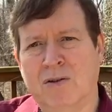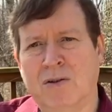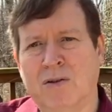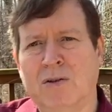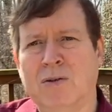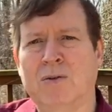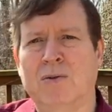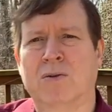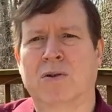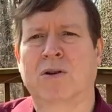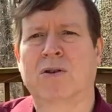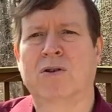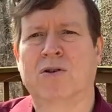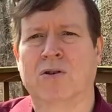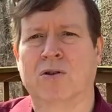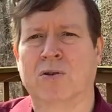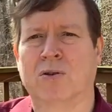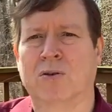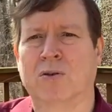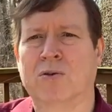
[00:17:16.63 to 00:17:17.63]
You can
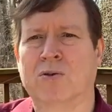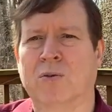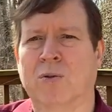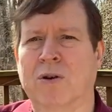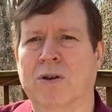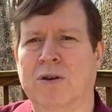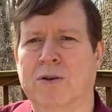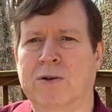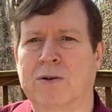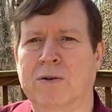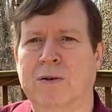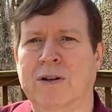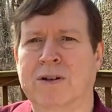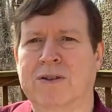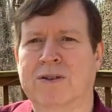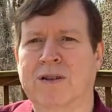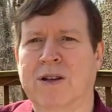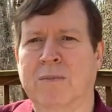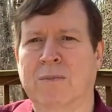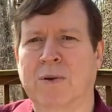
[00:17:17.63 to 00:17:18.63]
choose whether to
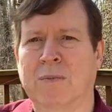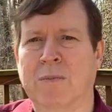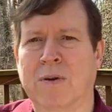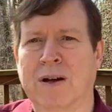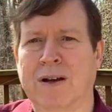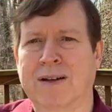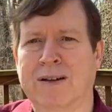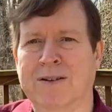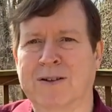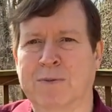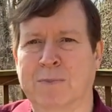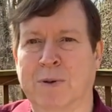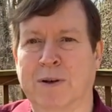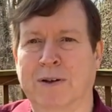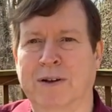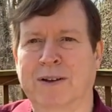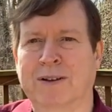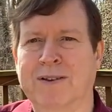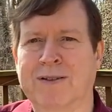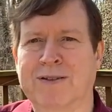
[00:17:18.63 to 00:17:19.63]
accept my
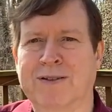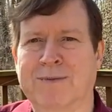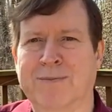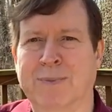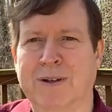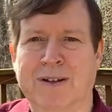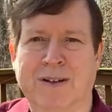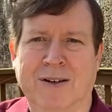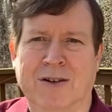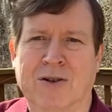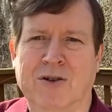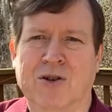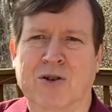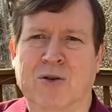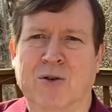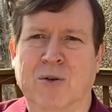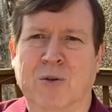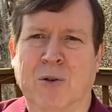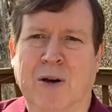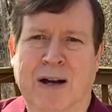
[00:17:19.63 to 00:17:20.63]
experience because
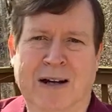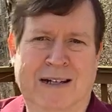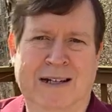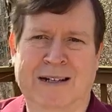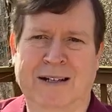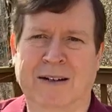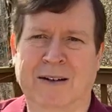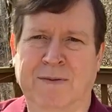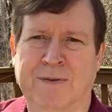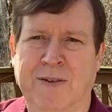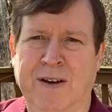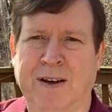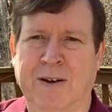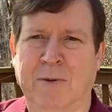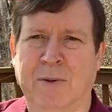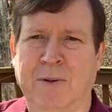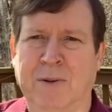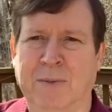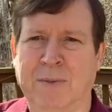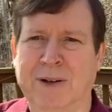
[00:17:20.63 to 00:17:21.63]
you identify
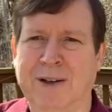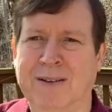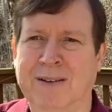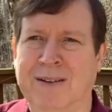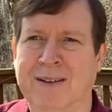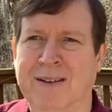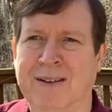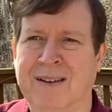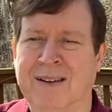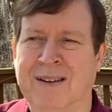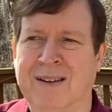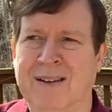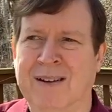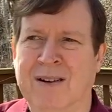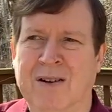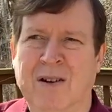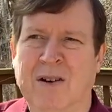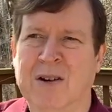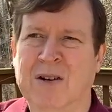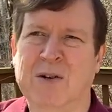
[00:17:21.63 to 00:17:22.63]
with me
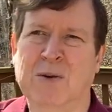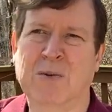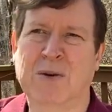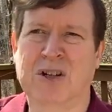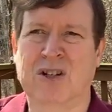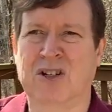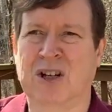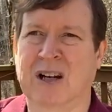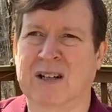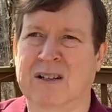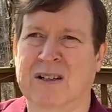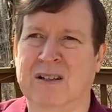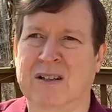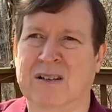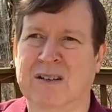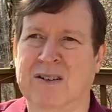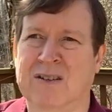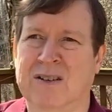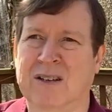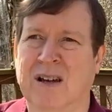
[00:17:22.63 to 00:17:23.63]
or to reject it
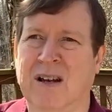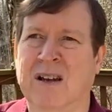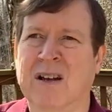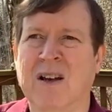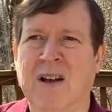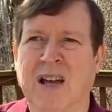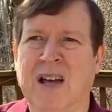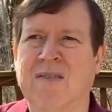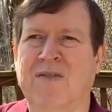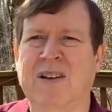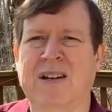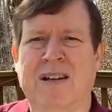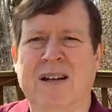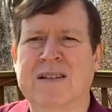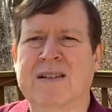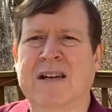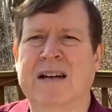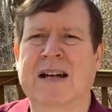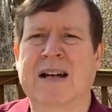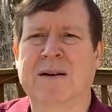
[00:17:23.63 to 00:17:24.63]
and say, if it
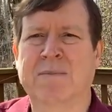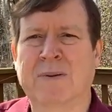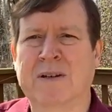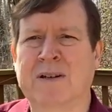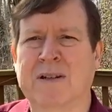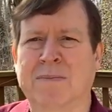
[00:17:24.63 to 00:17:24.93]
doesn't happen